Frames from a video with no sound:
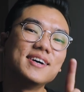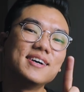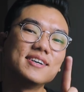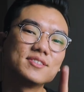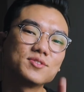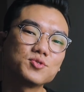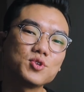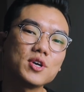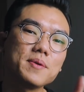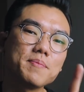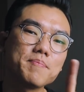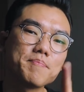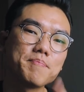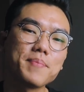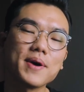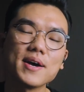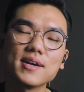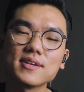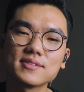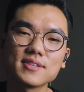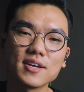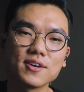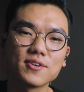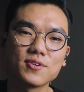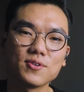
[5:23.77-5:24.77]
Sweet
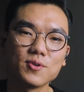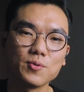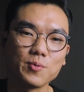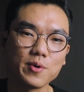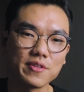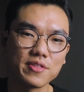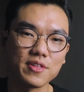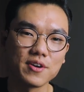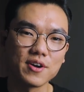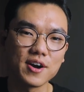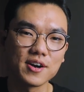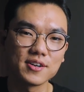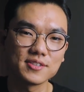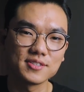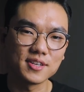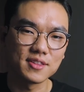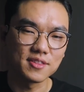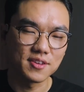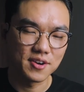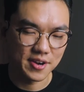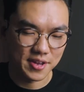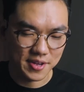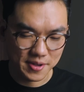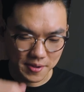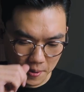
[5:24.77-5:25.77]
But Psycho with the
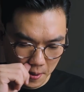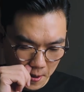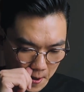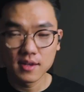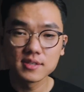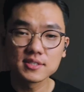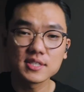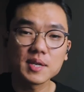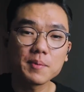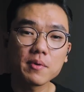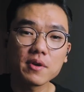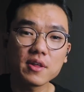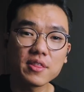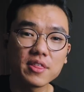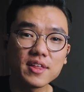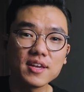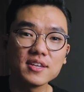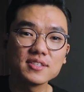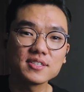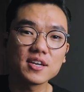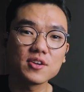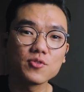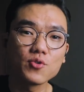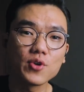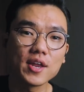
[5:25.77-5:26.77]
RC30. Some other
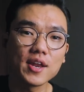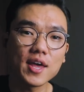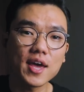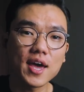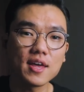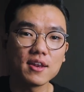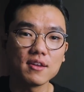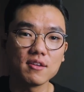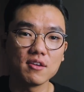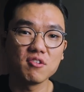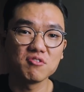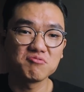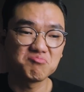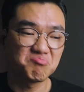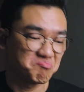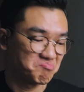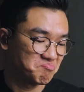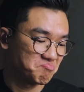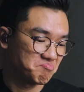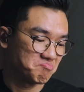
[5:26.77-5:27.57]
things that you can add is